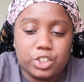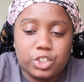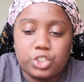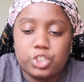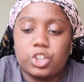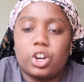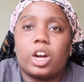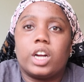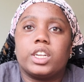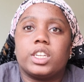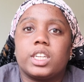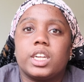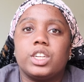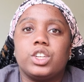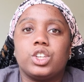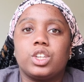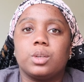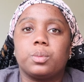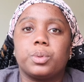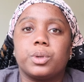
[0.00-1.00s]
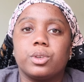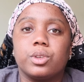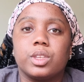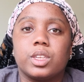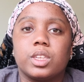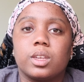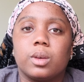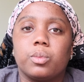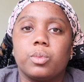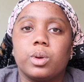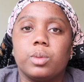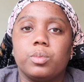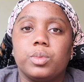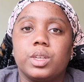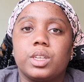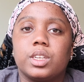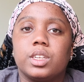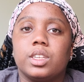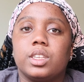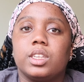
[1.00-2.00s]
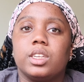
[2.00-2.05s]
or charge that you should put on someone because